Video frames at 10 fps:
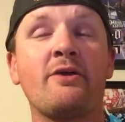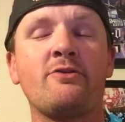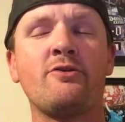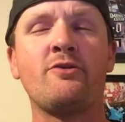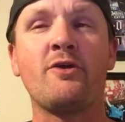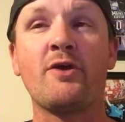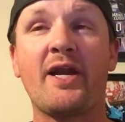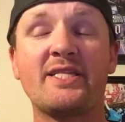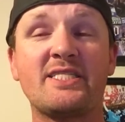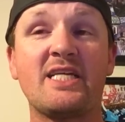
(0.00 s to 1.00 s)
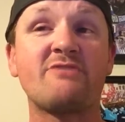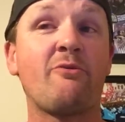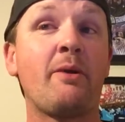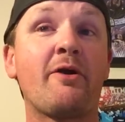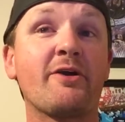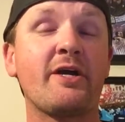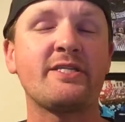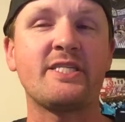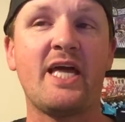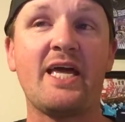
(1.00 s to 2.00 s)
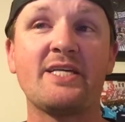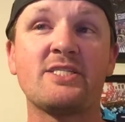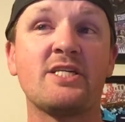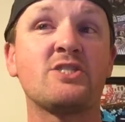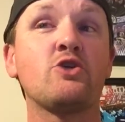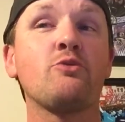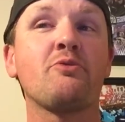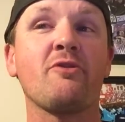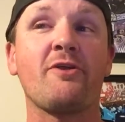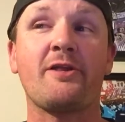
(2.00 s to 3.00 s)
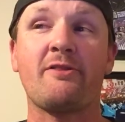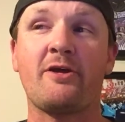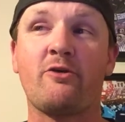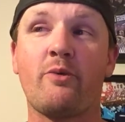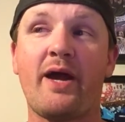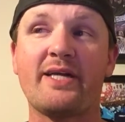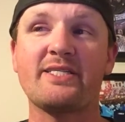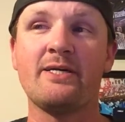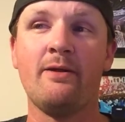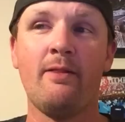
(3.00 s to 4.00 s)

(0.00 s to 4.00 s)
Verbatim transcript: the United States of America today is is too politically correct.